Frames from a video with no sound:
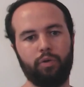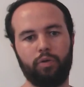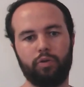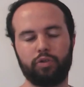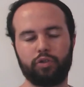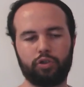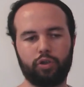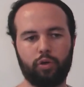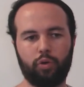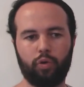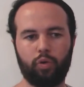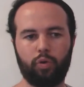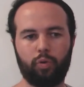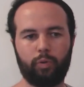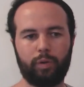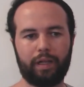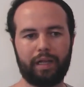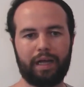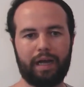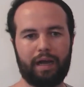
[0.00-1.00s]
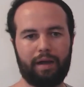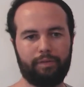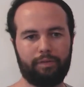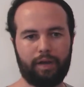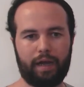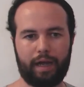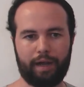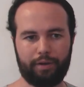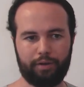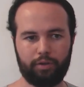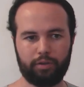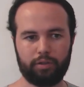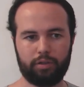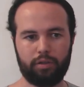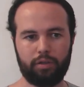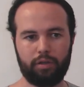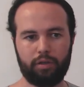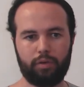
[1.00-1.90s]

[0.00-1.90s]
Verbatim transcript: So we'll have another